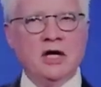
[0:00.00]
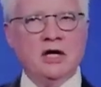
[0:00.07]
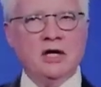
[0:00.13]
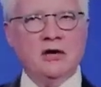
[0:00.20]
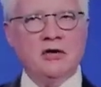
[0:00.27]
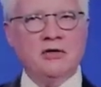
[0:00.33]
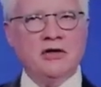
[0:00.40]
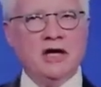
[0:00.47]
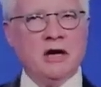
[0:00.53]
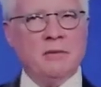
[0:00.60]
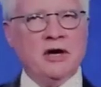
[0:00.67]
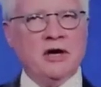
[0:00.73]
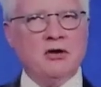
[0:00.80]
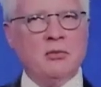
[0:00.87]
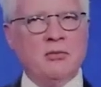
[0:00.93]
the gut
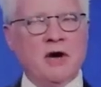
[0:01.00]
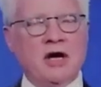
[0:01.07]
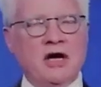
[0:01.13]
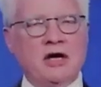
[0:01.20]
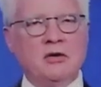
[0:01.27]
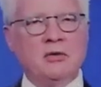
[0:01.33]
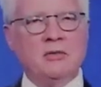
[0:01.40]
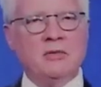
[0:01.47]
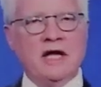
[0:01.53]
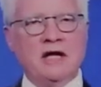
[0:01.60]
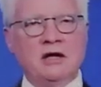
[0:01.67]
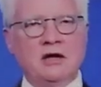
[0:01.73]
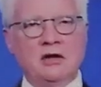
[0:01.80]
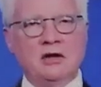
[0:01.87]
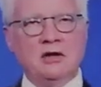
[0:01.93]
microbiome
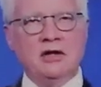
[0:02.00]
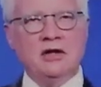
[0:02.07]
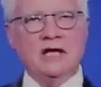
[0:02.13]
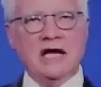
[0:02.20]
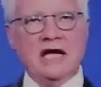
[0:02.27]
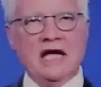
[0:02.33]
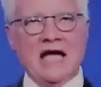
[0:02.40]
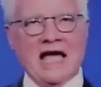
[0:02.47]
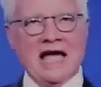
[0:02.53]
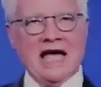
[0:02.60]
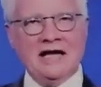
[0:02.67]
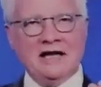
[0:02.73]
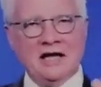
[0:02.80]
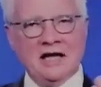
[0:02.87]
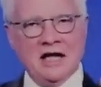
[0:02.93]
and looking
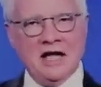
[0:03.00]
at